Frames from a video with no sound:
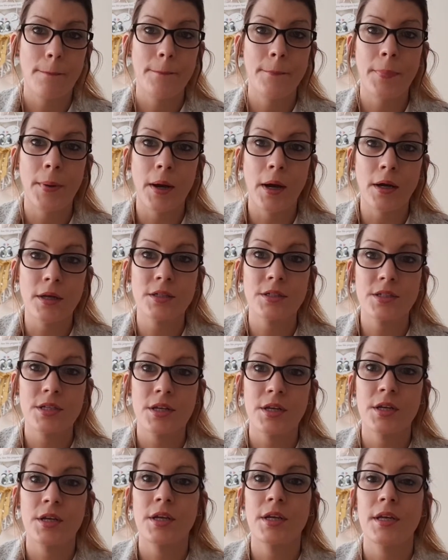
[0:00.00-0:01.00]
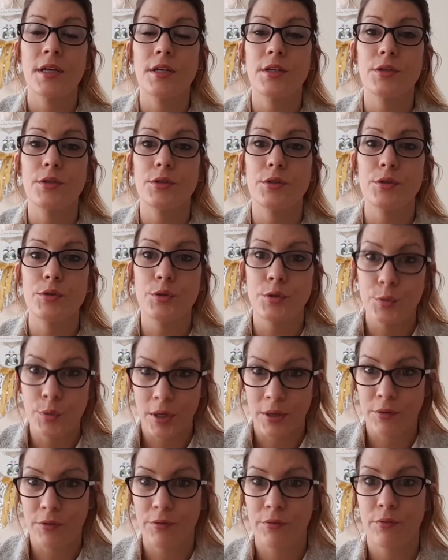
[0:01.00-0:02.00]
But you
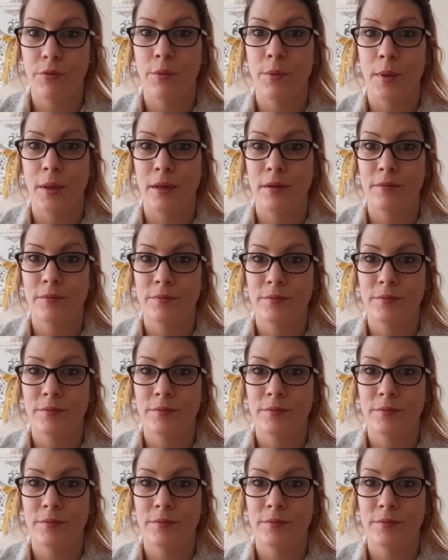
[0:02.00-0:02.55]
get through it.